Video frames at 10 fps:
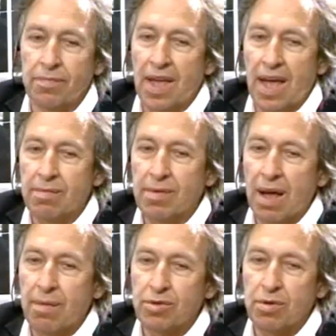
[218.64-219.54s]
And
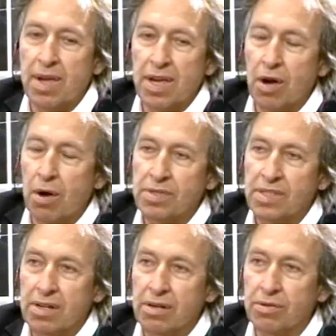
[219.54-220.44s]
I'm the main
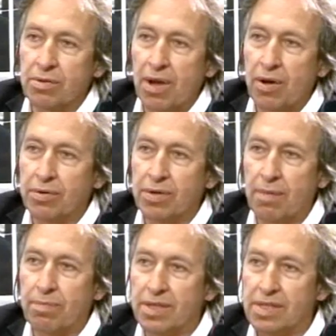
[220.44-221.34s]
obstacle to my own
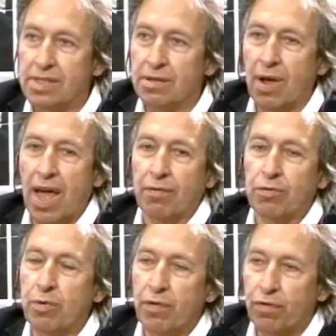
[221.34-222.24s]
happiness. So I have to
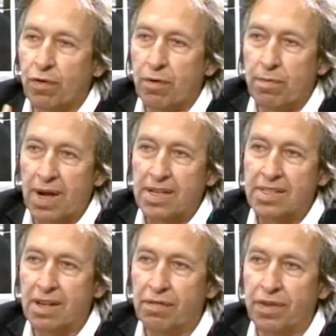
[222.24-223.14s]
reform
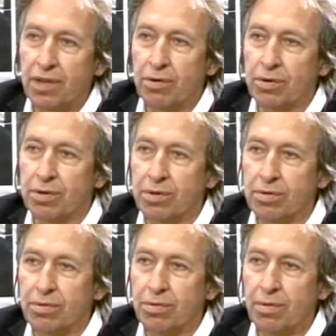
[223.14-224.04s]
myself in order
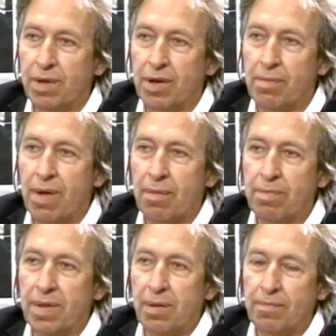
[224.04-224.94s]
to become
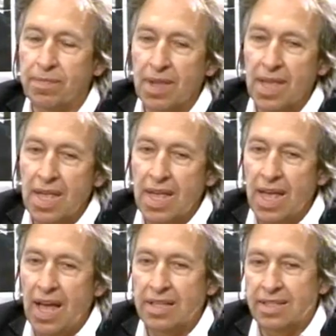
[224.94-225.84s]
happy.
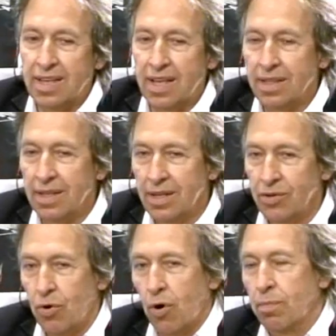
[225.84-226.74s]
And then
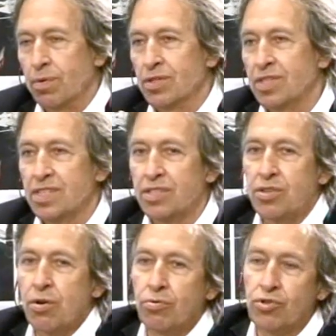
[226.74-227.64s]
you open this
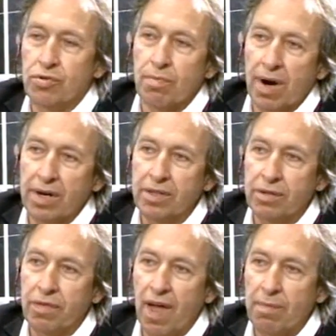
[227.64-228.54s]
huge market
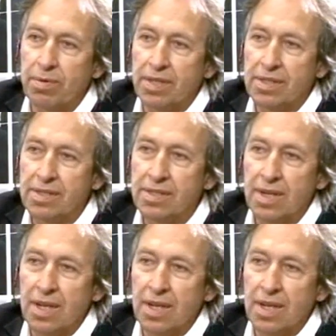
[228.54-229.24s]
of happiness,